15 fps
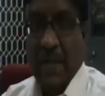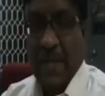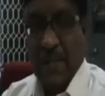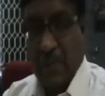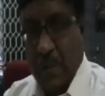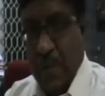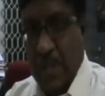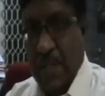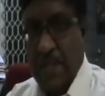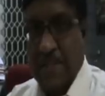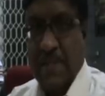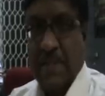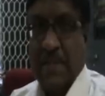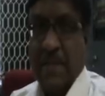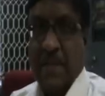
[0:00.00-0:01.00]
as well
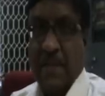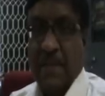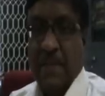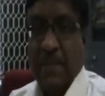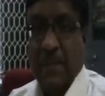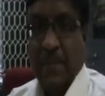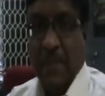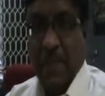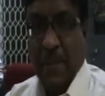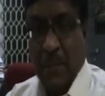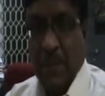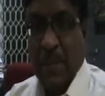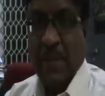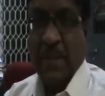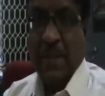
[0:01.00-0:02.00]
as
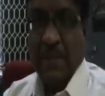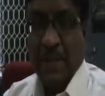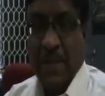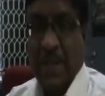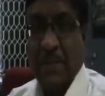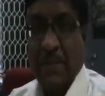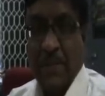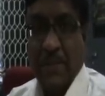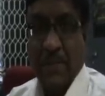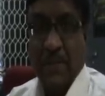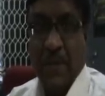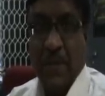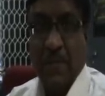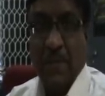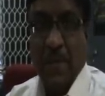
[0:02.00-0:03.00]
Macquarie Graduate
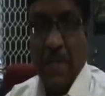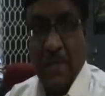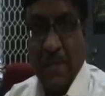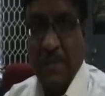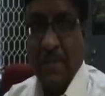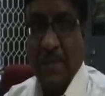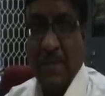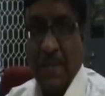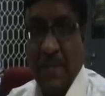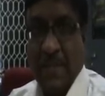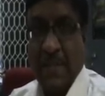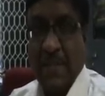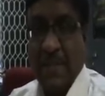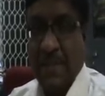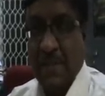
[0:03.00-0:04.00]
School of Management
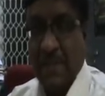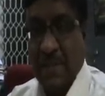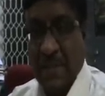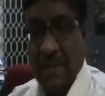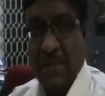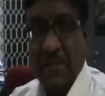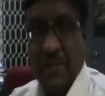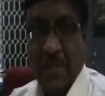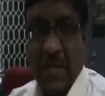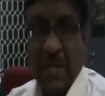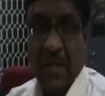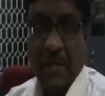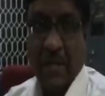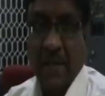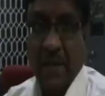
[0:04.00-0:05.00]
in
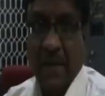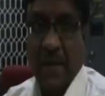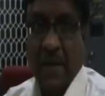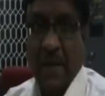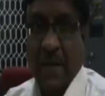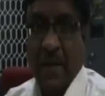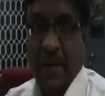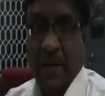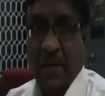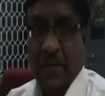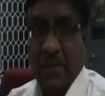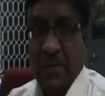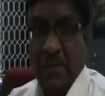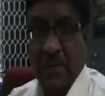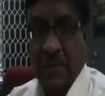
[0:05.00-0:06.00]
Australia
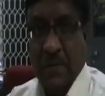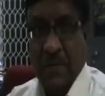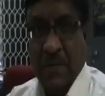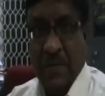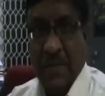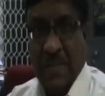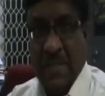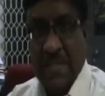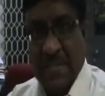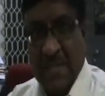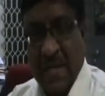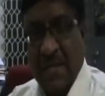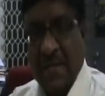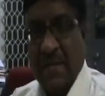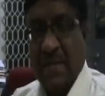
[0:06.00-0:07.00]
to
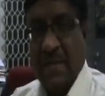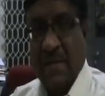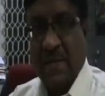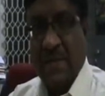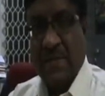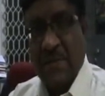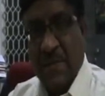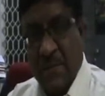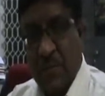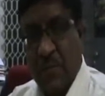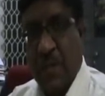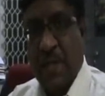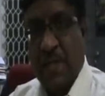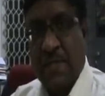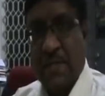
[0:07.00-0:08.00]
design,
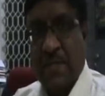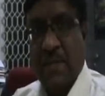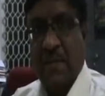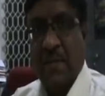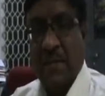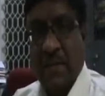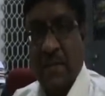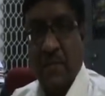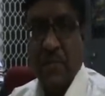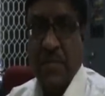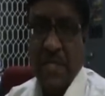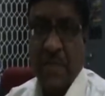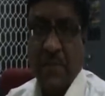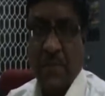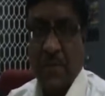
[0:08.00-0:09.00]
conceptualize a
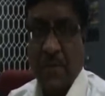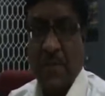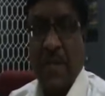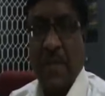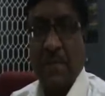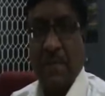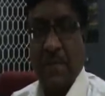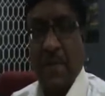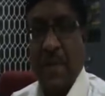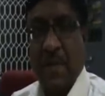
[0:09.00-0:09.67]
unique program